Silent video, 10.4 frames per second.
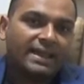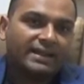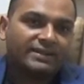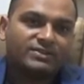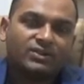
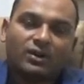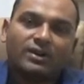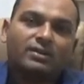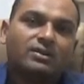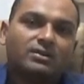it is
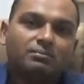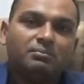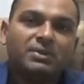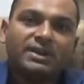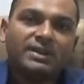not
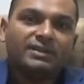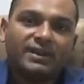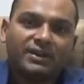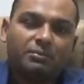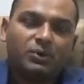meeting
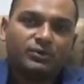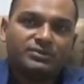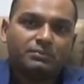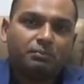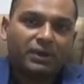the
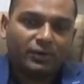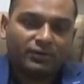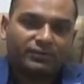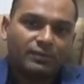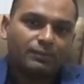attributes?
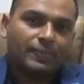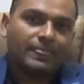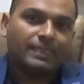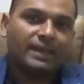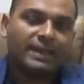Because
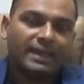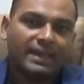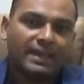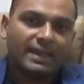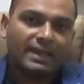
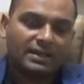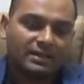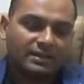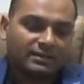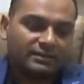
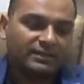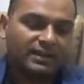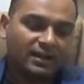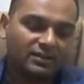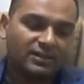
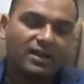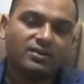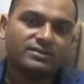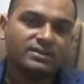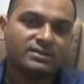there are
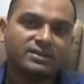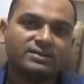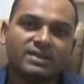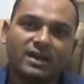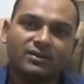thousands
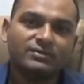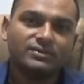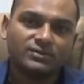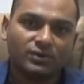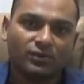and
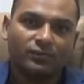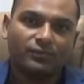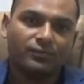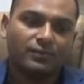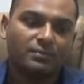thousands
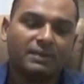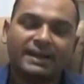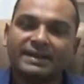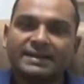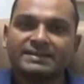of
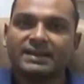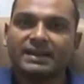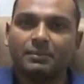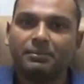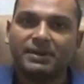
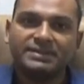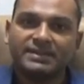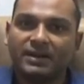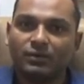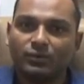multinational companies
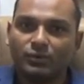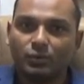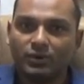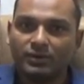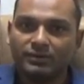around the
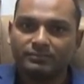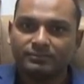world.